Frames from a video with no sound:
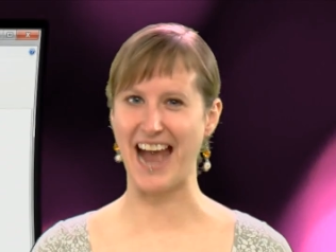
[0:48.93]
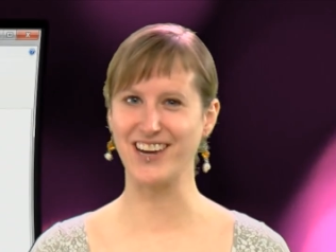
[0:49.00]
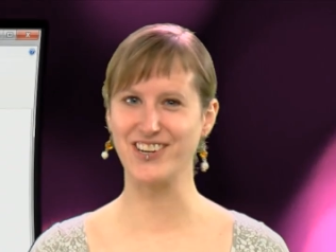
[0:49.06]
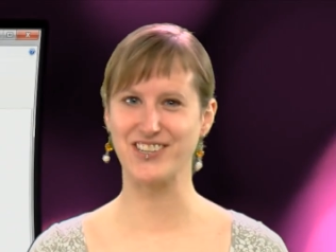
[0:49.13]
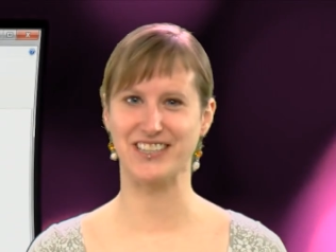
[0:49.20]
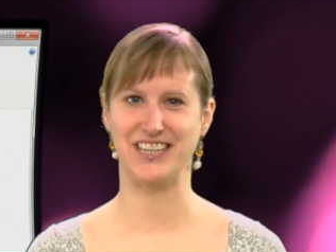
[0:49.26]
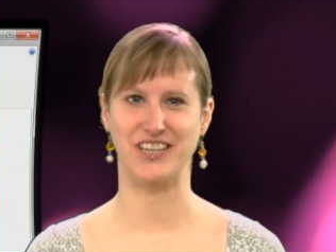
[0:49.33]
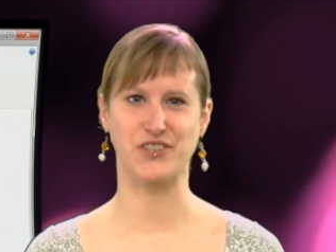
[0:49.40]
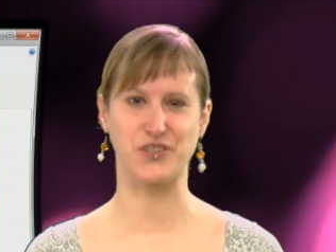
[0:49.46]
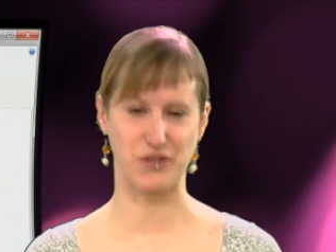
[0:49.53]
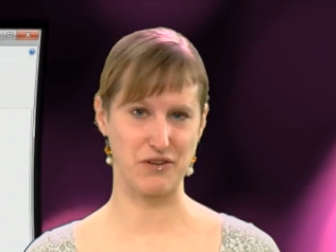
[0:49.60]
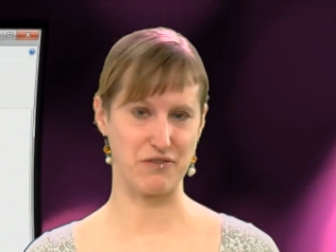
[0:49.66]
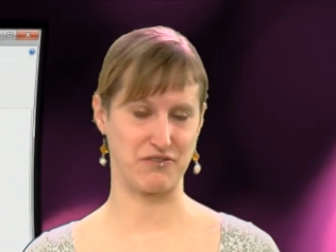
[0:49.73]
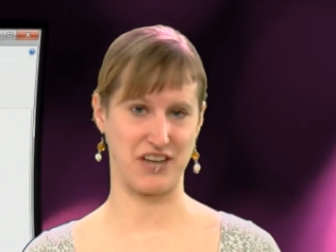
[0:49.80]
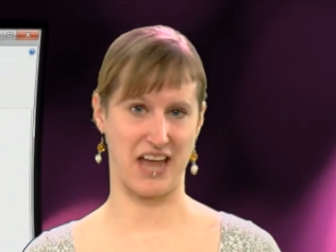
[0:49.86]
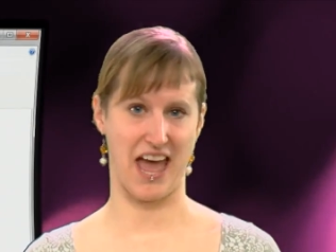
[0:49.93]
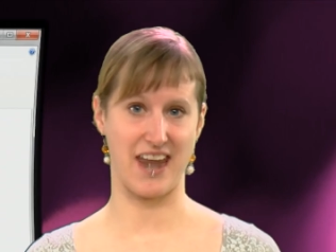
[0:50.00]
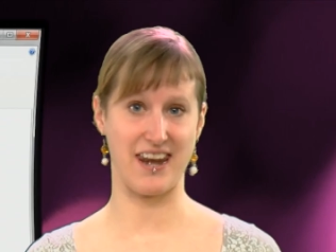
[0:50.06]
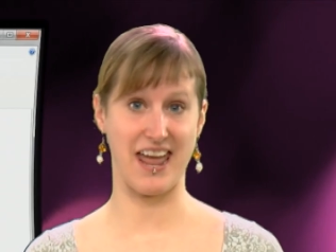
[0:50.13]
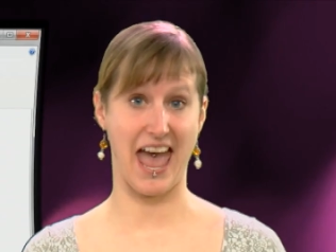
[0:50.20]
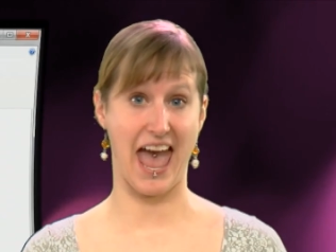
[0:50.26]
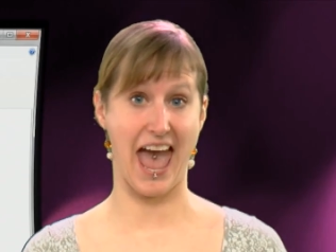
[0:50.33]
Actually, it should have
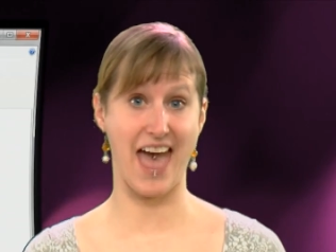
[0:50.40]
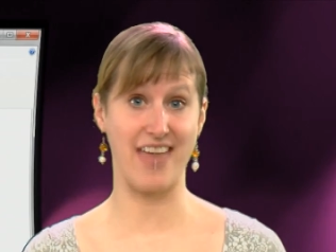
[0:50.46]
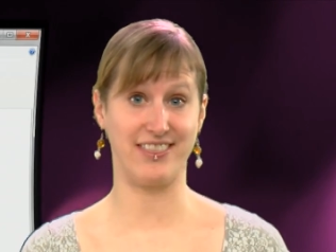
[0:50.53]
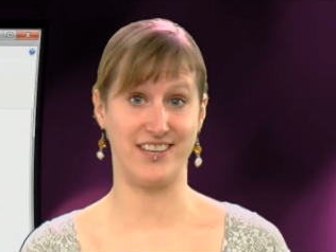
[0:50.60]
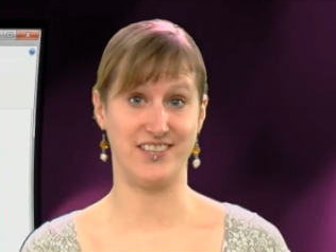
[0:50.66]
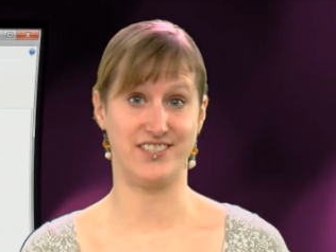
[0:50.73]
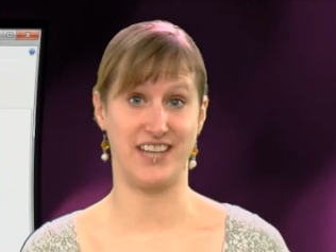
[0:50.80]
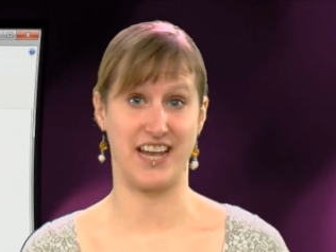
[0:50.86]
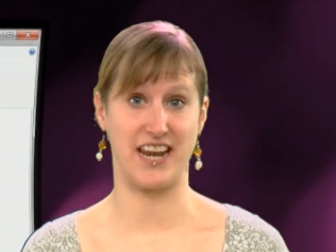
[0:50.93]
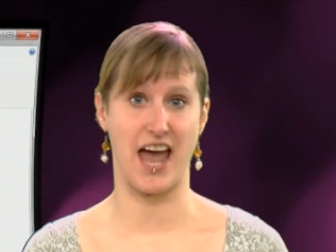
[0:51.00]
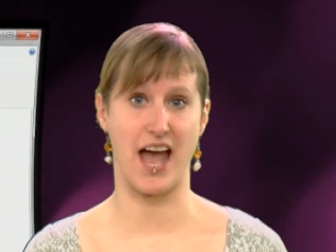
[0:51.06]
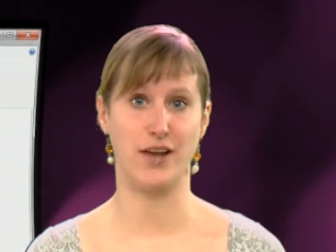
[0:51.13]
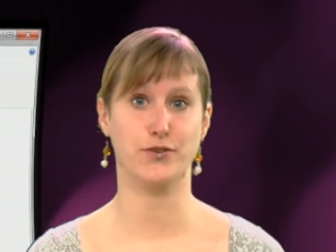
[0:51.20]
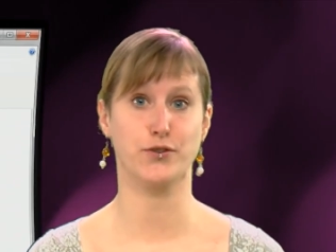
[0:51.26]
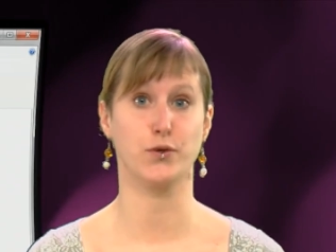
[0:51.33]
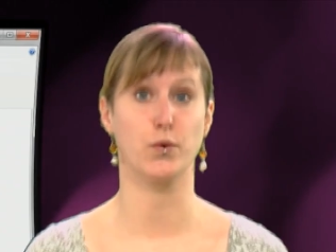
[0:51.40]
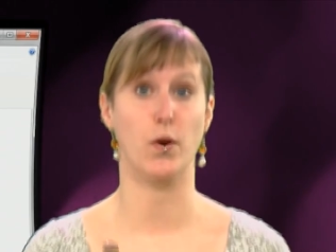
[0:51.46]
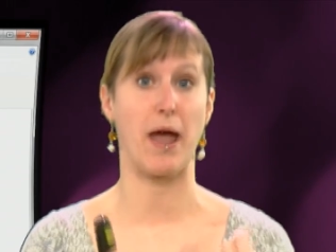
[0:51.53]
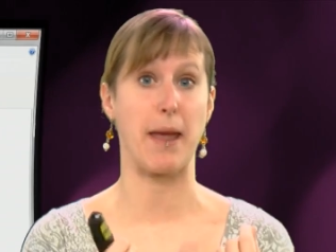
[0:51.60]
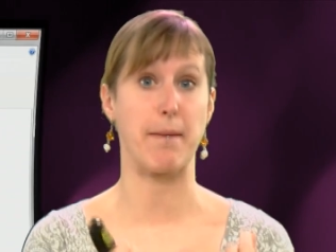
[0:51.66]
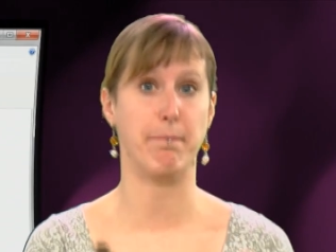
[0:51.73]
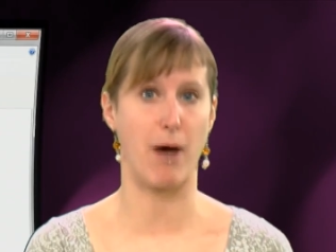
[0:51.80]
said, add this data to
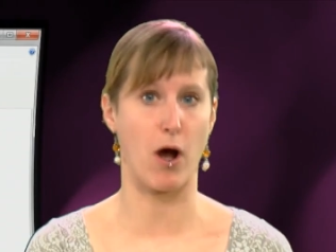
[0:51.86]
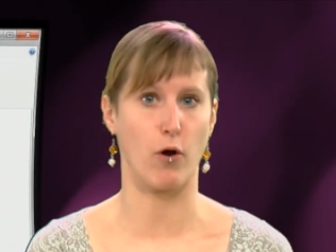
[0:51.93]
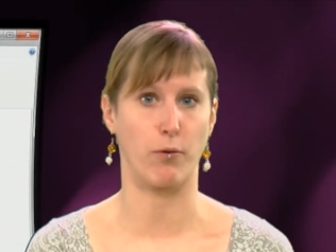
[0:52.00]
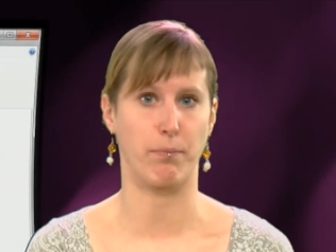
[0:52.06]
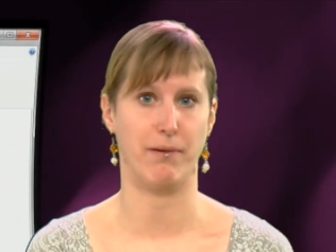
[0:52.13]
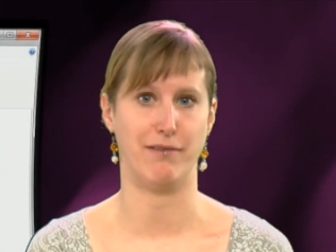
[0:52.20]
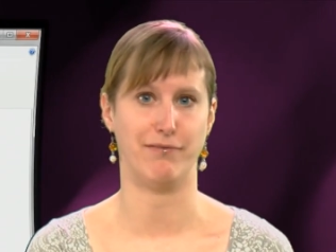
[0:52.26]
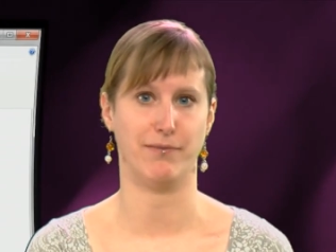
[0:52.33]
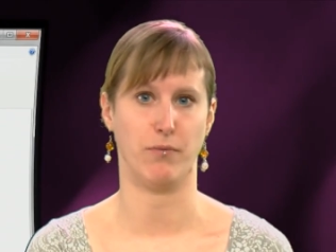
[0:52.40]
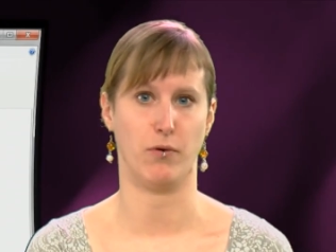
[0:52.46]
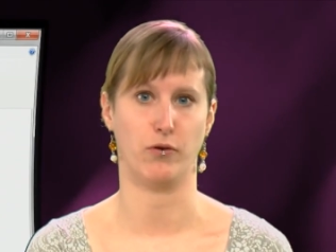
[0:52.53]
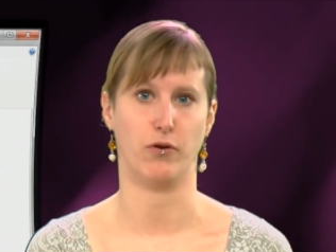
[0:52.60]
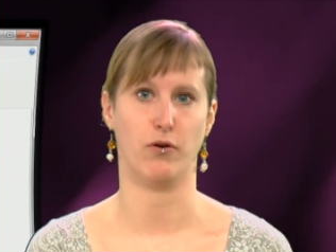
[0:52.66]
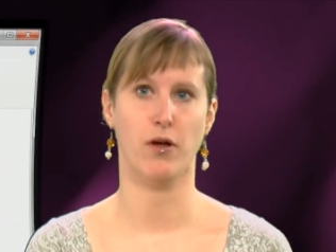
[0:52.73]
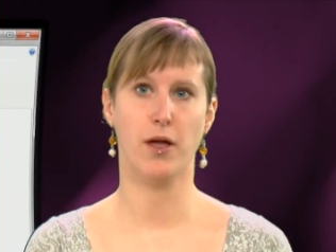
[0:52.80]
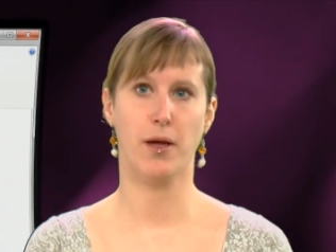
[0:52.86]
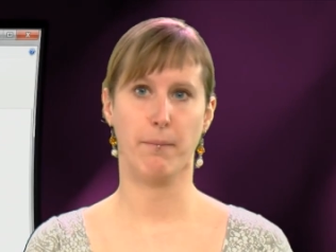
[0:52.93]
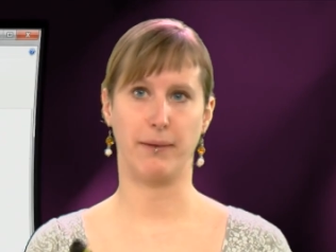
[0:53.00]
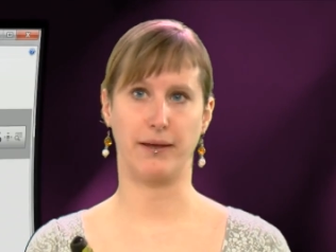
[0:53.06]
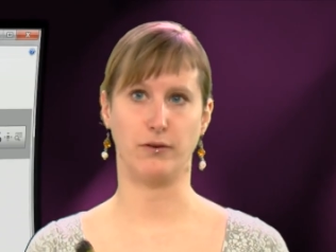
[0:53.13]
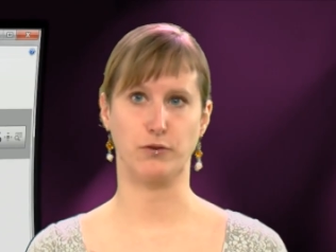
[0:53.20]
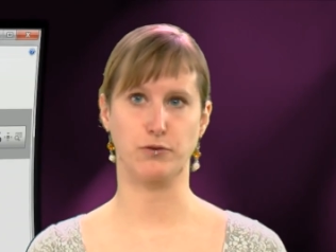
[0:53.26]
a PowerPivot model,
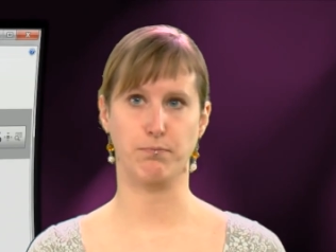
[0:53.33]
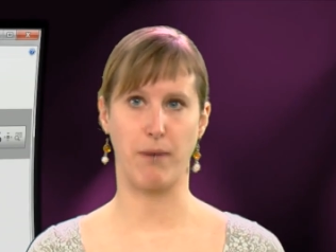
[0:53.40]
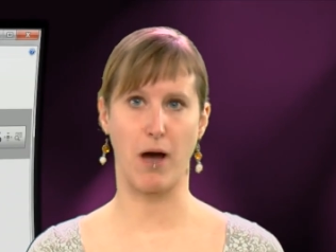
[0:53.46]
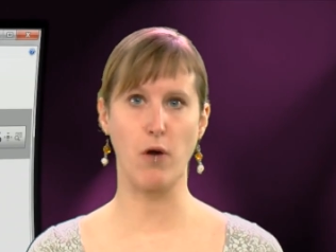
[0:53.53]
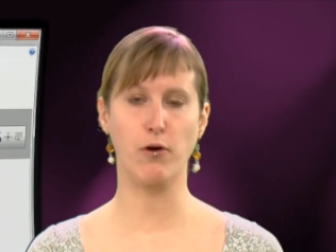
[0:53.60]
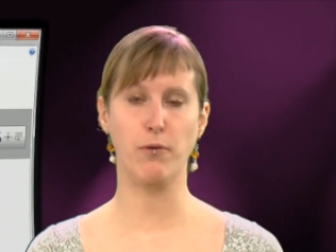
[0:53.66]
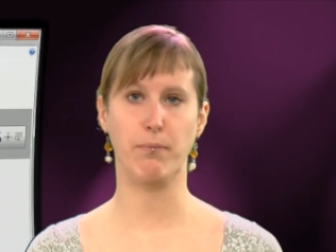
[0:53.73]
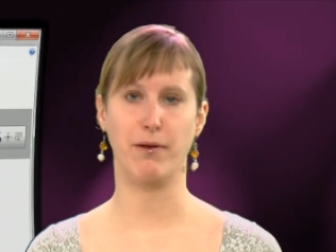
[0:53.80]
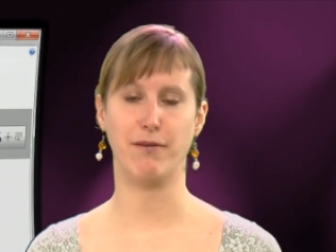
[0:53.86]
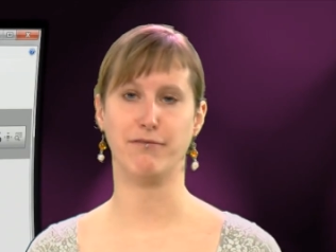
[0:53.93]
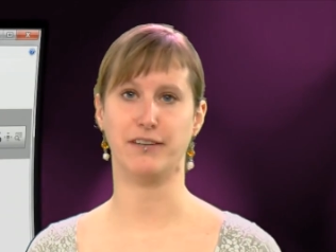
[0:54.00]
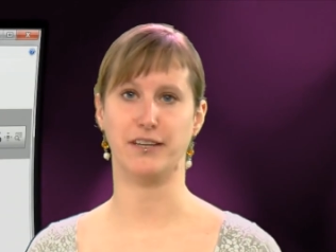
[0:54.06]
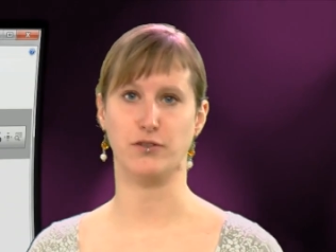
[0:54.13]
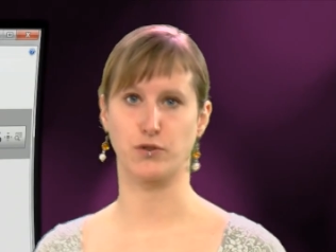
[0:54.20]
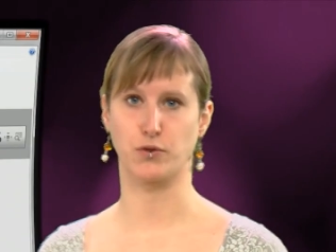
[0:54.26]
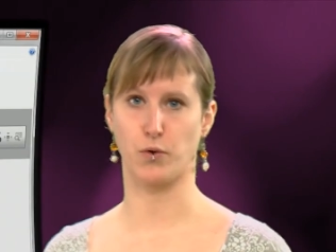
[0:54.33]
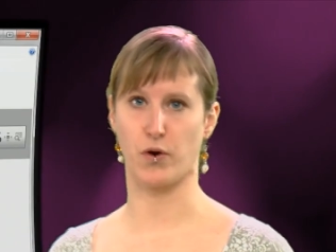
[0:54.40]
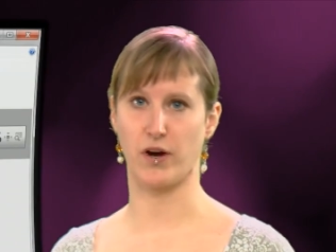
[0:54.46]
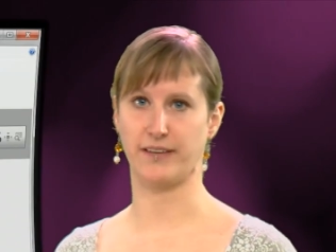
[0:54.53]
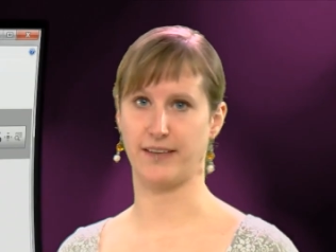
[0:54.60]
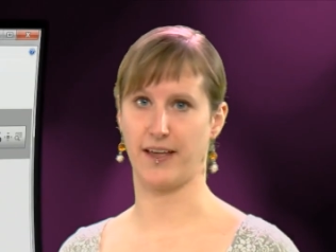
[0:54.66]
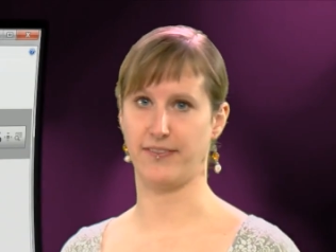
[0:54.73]
because PowerPivot is
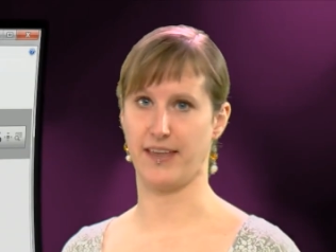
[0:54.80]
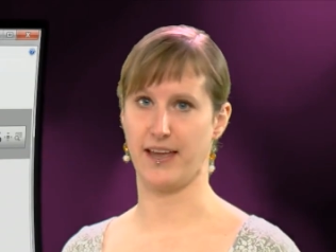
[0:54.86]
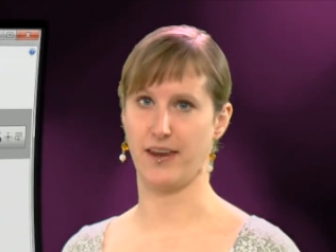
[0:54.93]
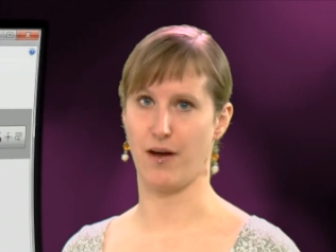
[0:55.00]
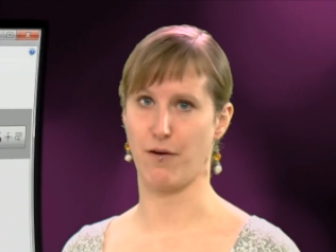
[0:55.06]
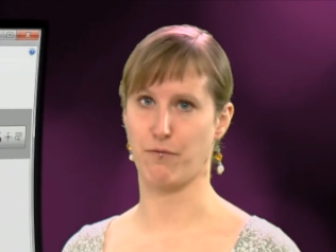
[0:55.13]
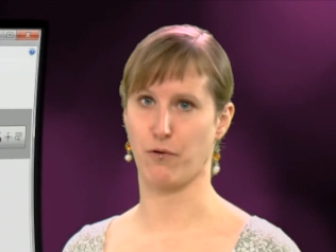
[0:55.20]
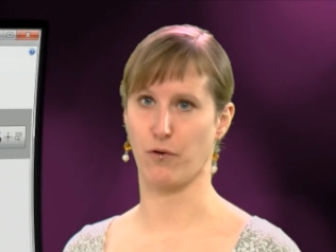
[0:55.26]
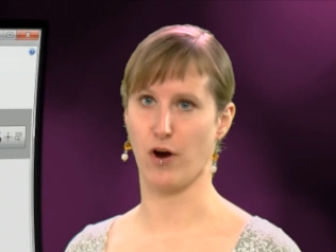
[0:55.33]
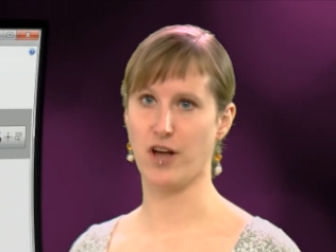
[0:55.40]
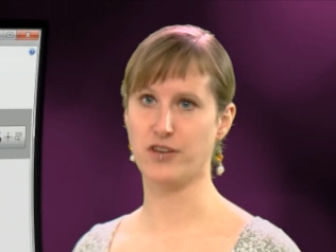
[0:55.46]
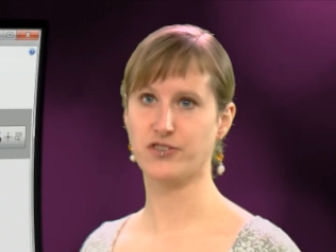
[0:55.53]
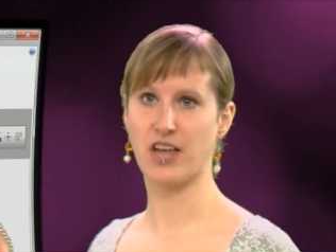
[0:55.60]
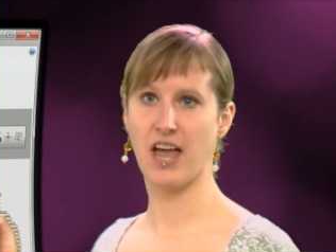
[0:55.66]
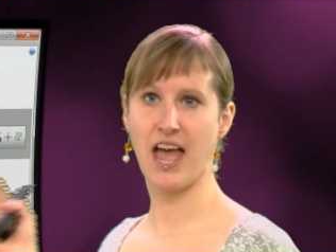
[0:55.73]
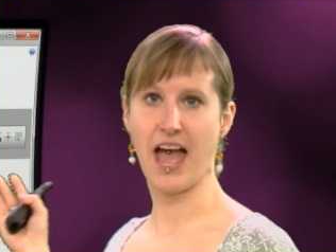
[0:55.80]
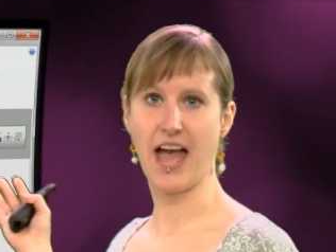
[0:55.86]
storing that data for us.